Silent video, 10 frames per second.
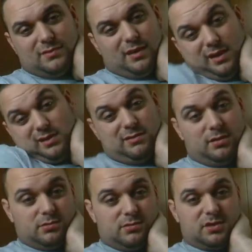I don't
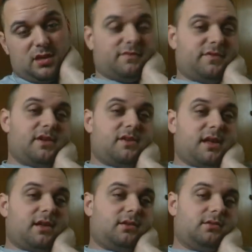know, just got to figure it
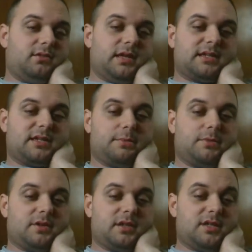out. The last couple
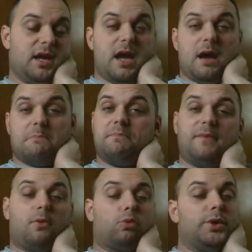things,
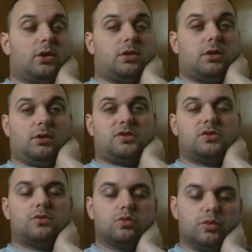real close,
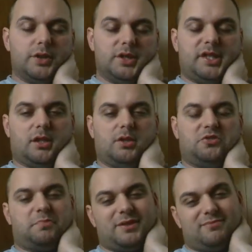really close,
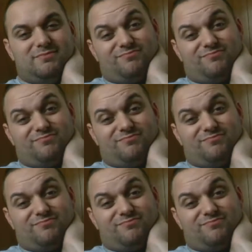but